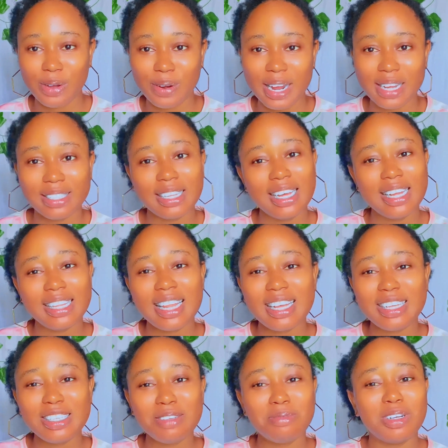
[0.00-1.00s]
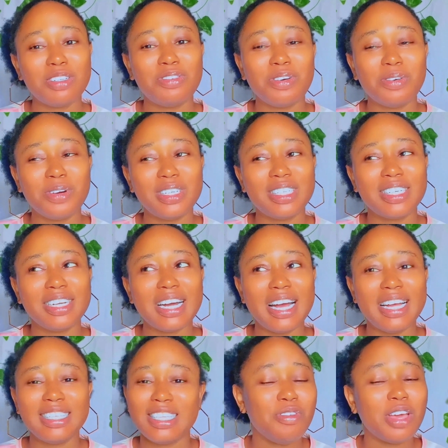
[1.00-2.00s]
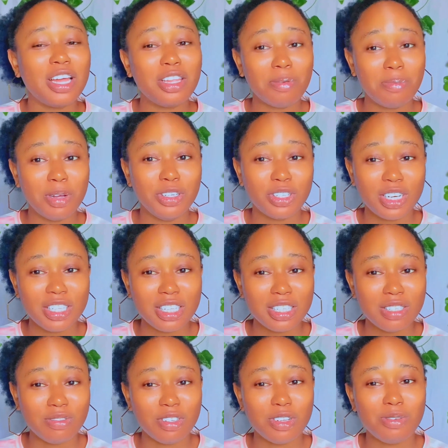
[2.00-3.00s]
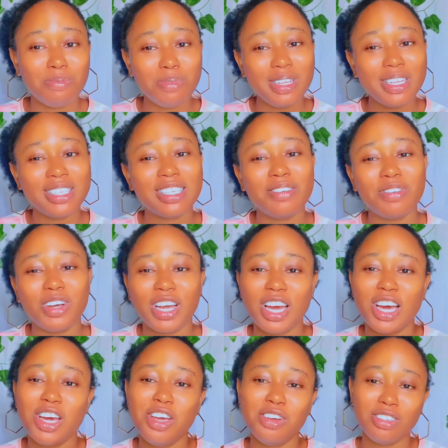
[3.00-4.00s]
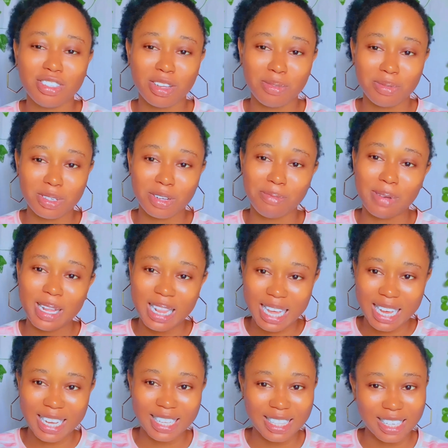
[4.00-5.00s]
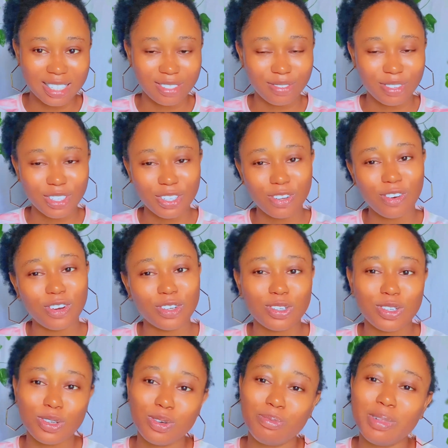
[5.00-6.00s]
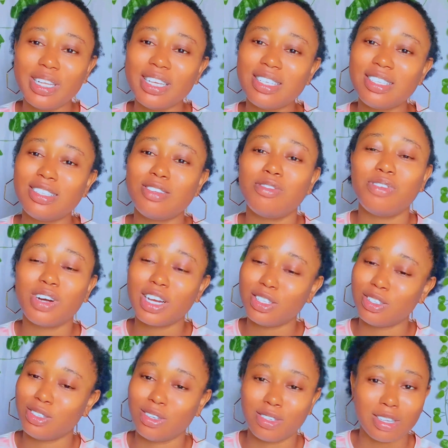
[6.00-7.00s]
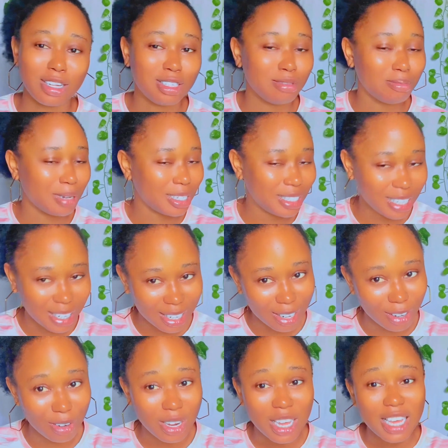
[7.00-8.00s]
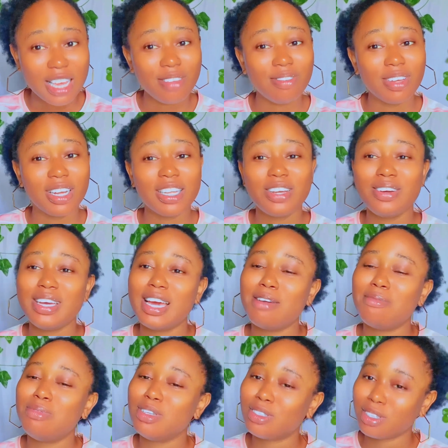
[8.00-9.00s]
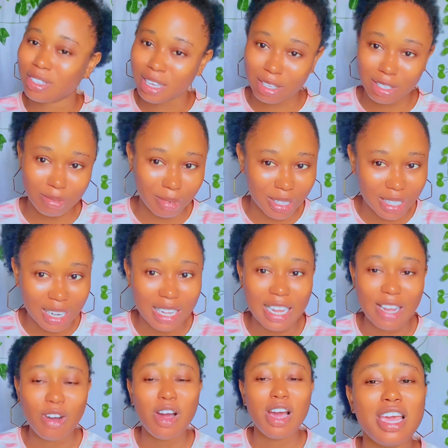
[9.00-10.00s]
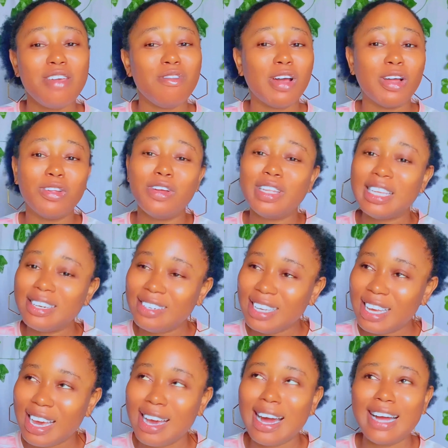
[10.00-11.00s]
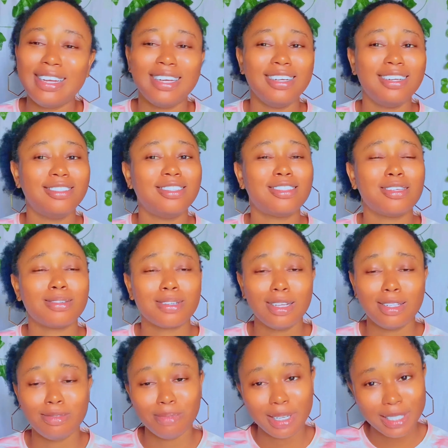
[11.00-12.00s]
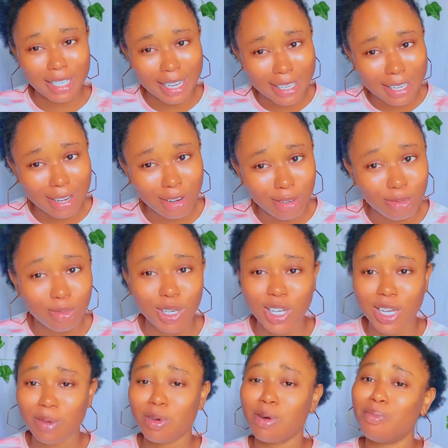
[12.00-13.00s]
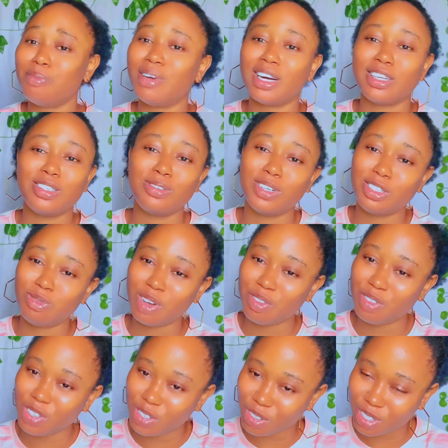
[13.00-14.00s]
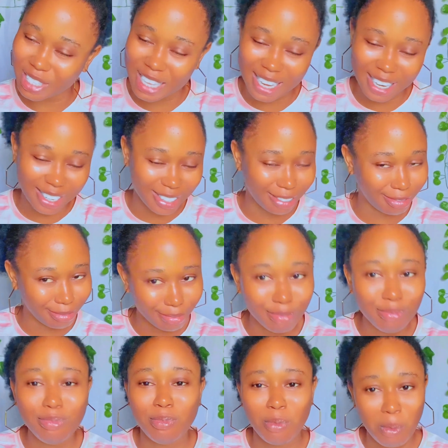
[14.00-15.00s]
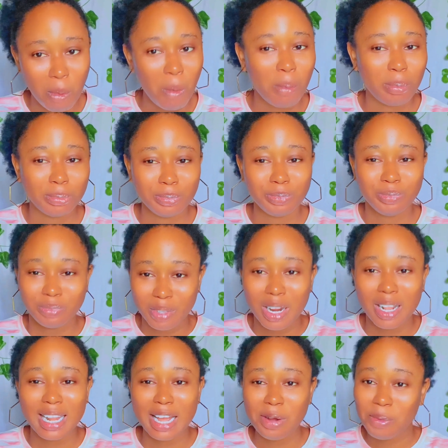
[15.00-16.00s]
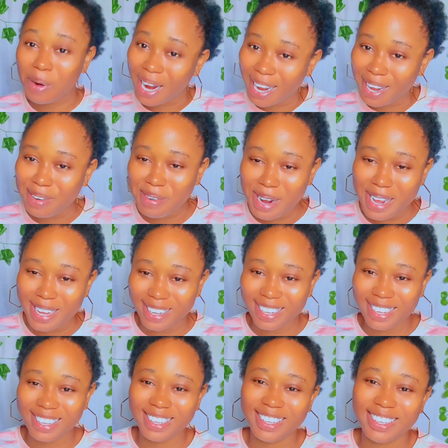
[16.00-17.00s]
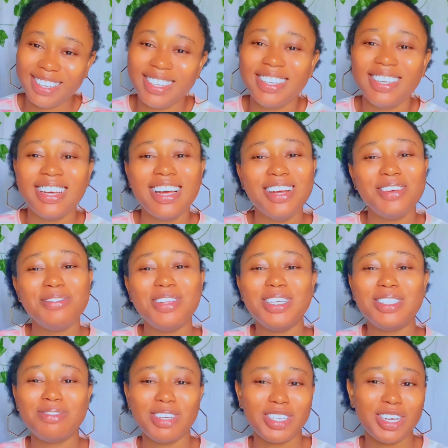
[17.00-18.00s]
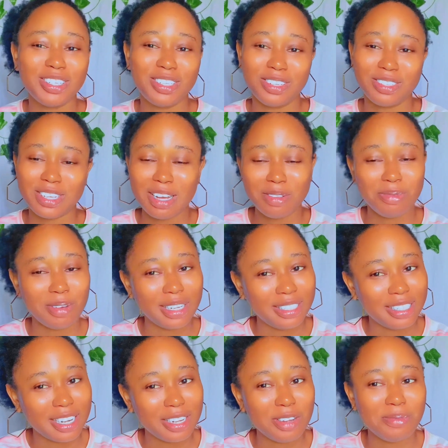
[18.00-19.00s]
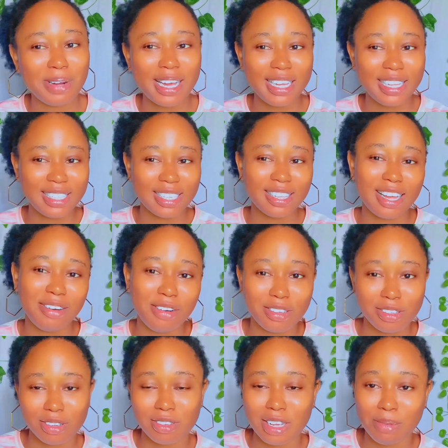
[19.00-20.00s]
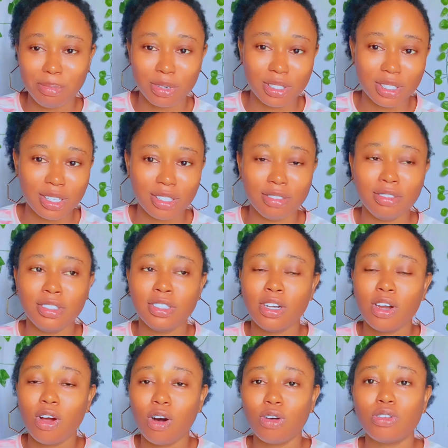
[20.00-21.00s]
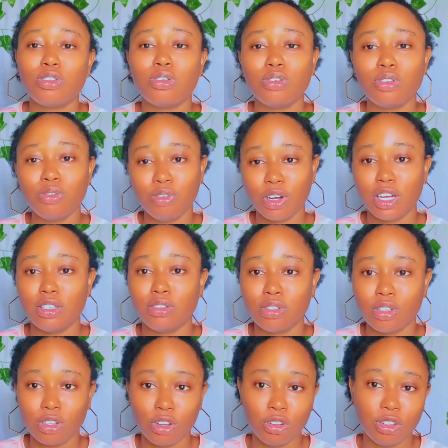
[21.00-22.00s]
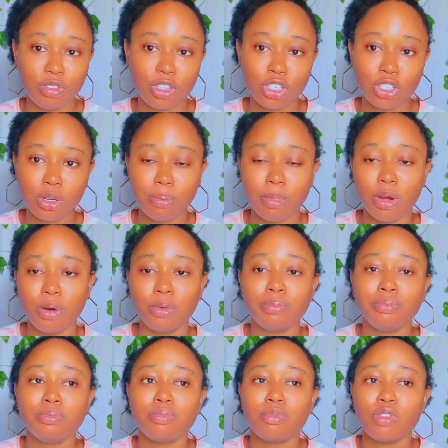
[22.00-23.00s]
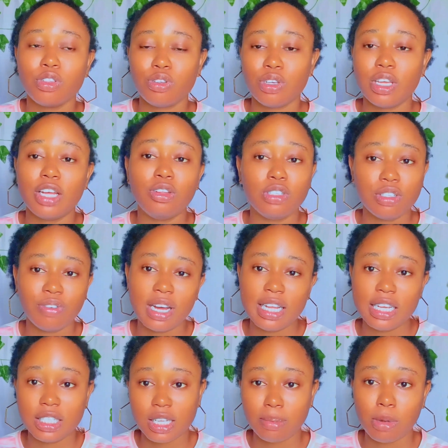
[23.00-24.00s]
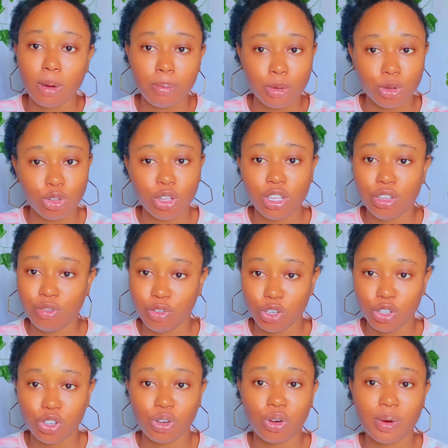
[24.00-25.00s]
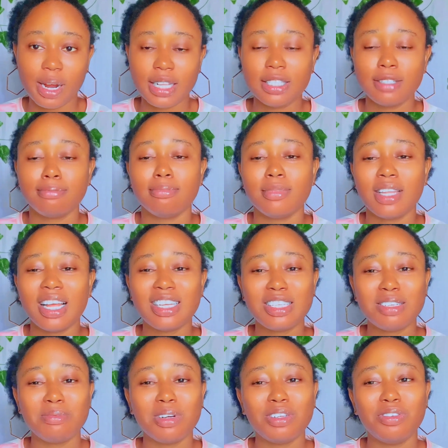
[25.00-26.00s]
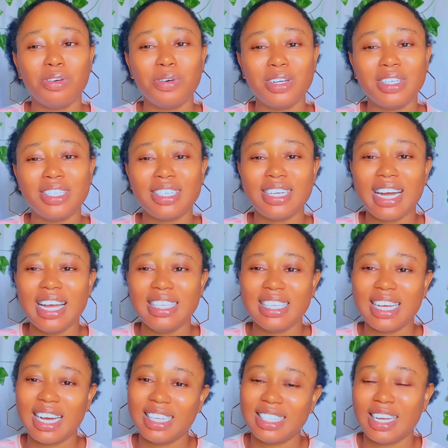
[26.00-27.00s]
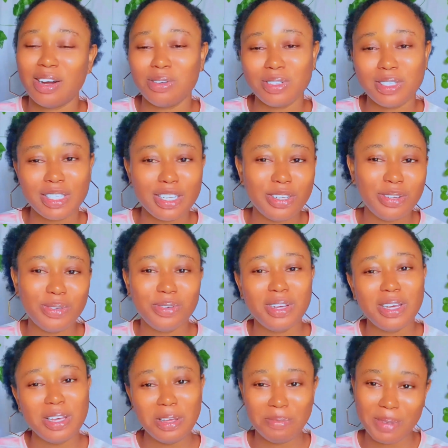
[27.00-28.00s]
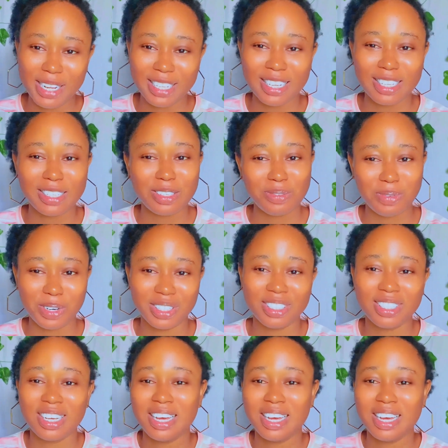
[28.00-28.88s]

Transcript: All right, thanks so much for watching, guys. If you end up enjoying this video, please give your girl a huge thumbs up by liking this video. Also, please don't forget to subscribe to my channel. If you are new here, please subscribe to my channel. If you are not new here and you're yet to subscribe to my channel but you keep coming back to watch my videos, like why? Please make sure you subscribe to my channel by hitting that red subscribe button. Also, don't forget to turn on the notification bell to get notified each time I upload a new video. All right, thanks so much for watching, guys, and I'll see you in my next one.